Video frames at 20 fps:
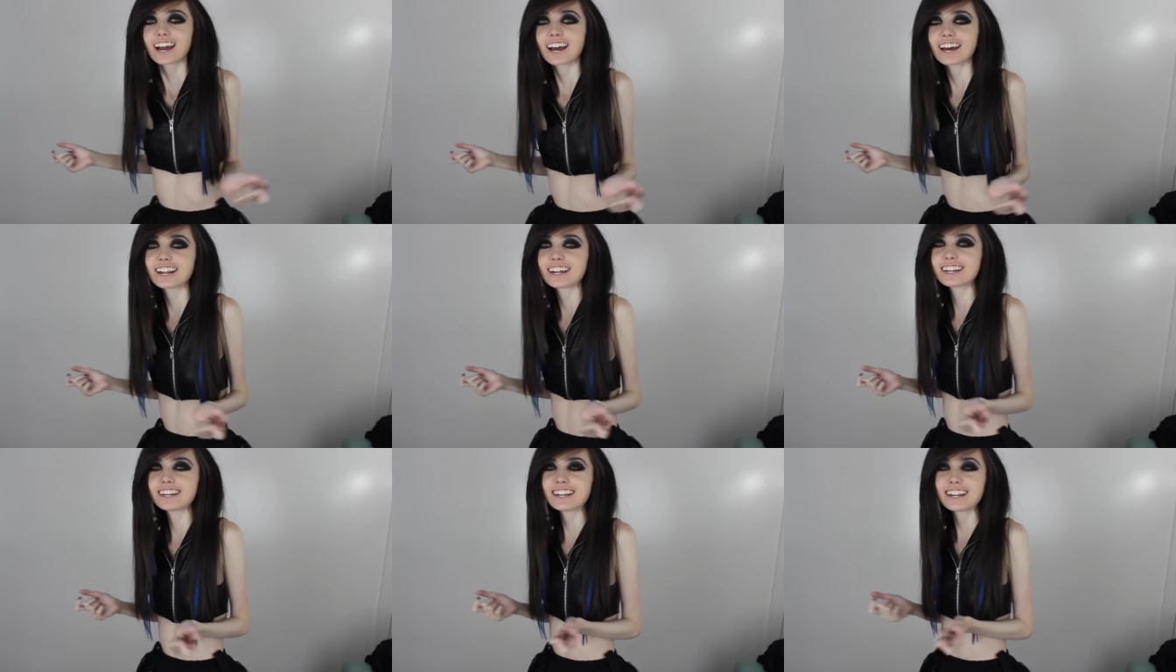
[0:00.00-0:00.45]

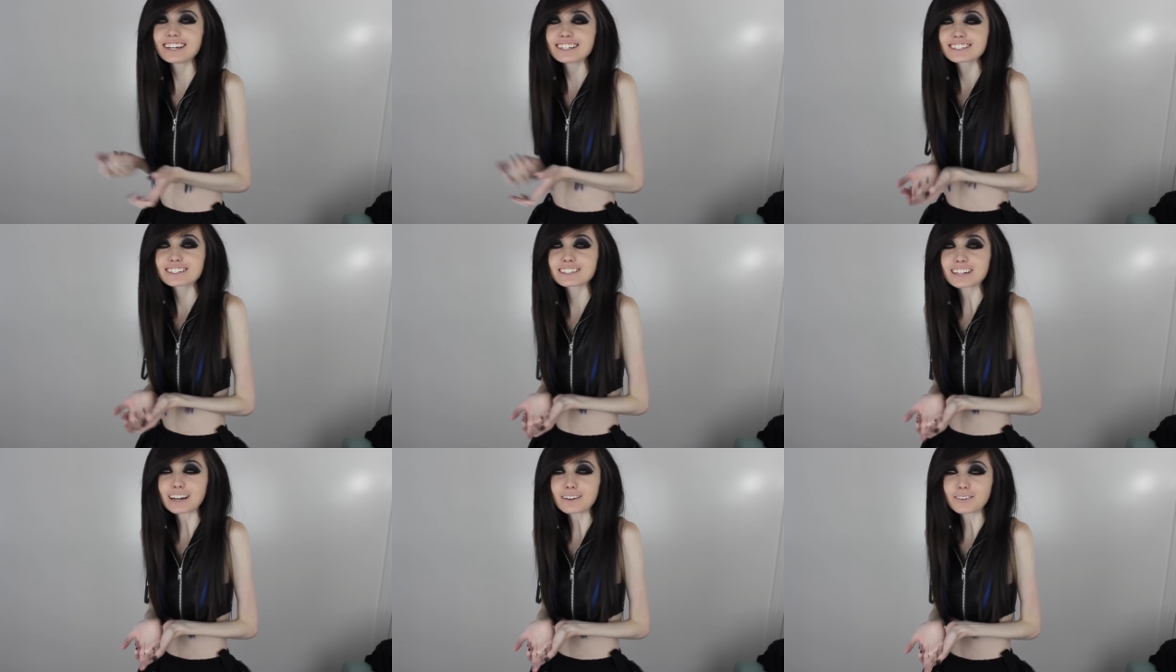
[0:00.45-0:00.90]
and then
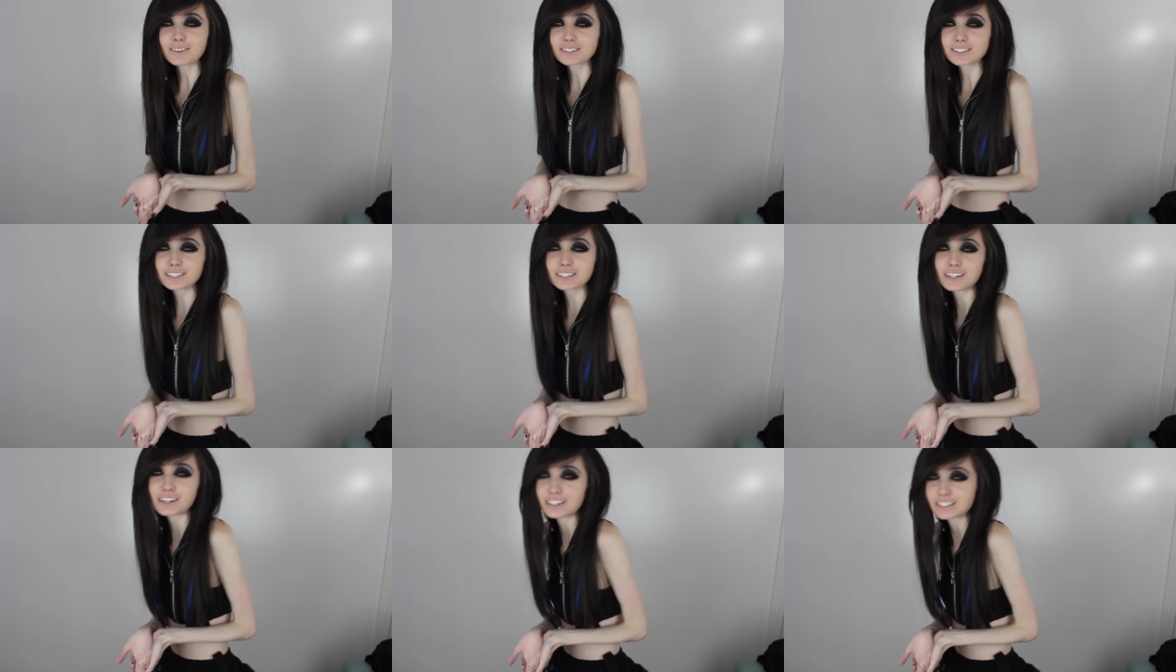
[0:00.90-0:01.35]
I
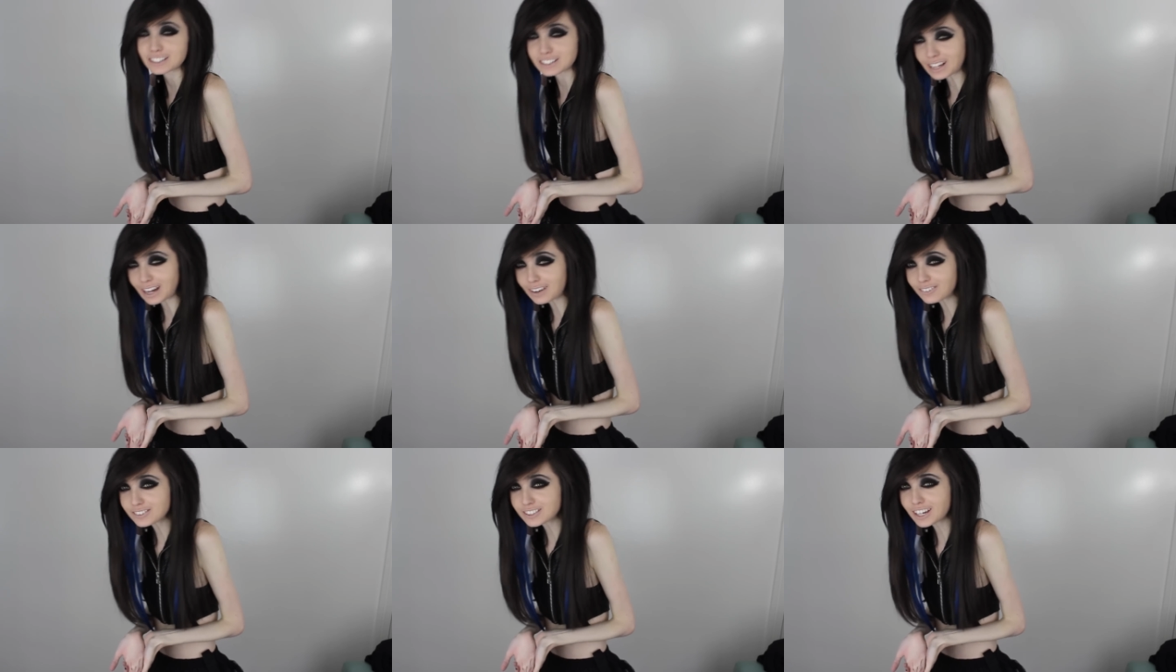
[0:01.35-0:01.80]
posted it on
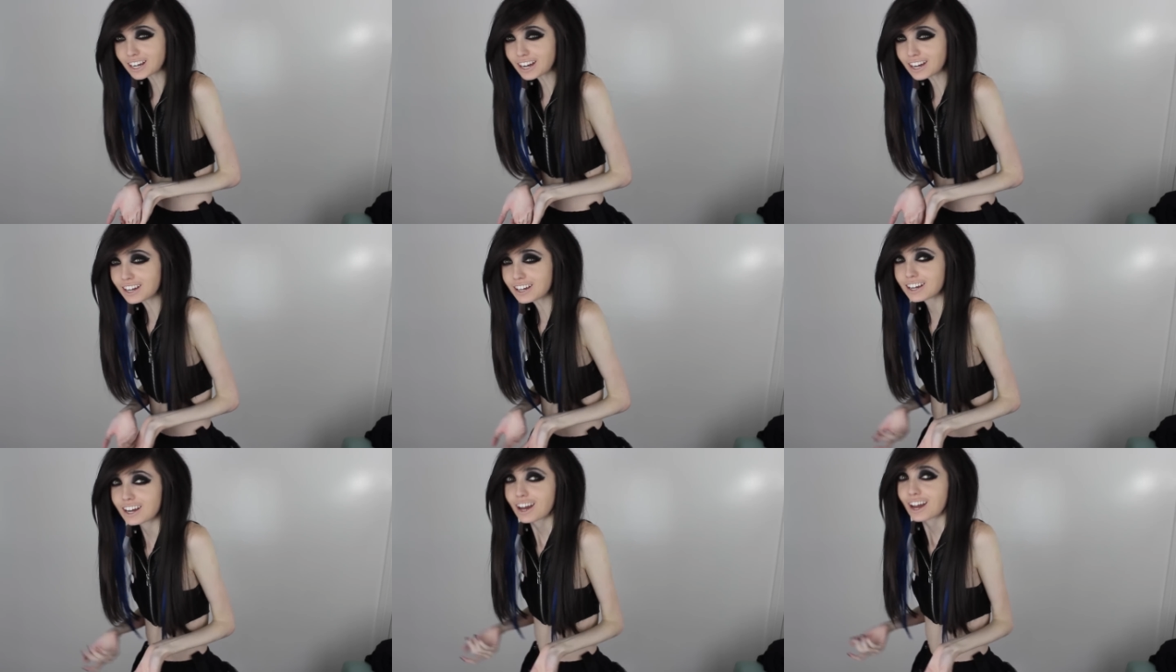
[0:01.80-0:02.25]

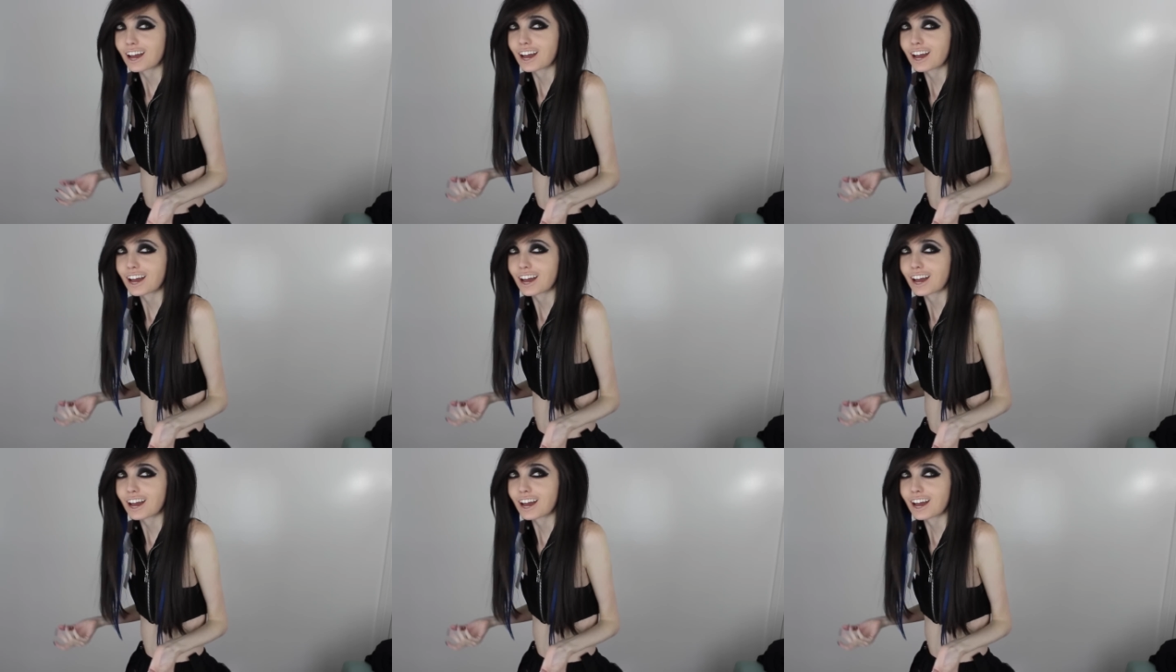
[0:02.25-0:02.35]
Snapchat